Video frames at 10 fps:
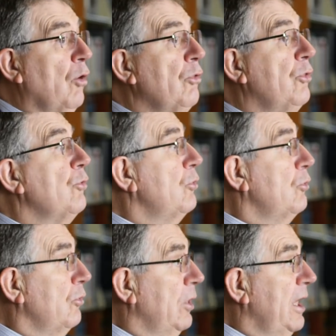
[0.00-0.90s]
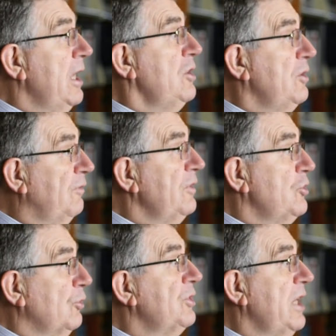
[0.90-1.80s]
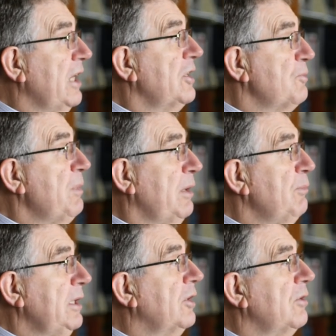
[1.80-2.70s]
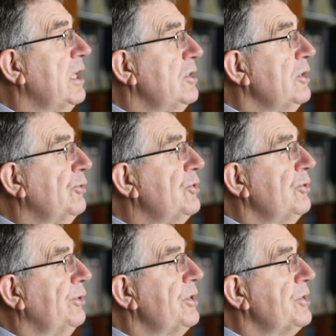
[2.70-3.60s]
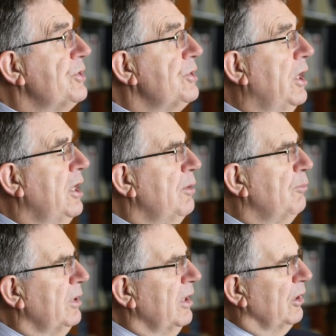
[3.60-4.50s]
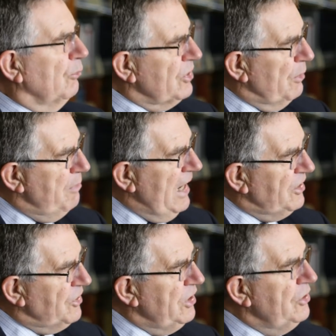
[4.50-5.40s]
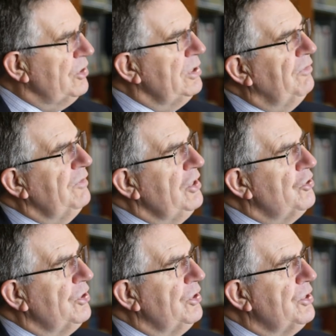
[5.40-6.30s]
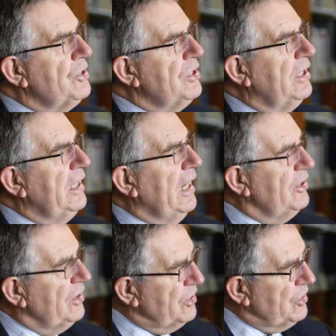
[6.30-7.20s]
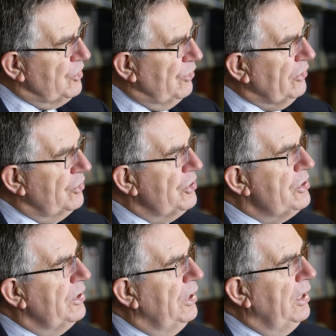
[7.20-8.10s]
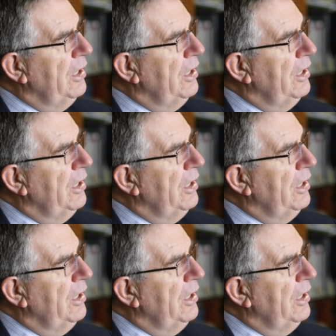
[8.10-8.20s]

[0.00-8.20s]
Although individual texts may mean a great deal to us, but that there was a message in Ephesians, that it had a structure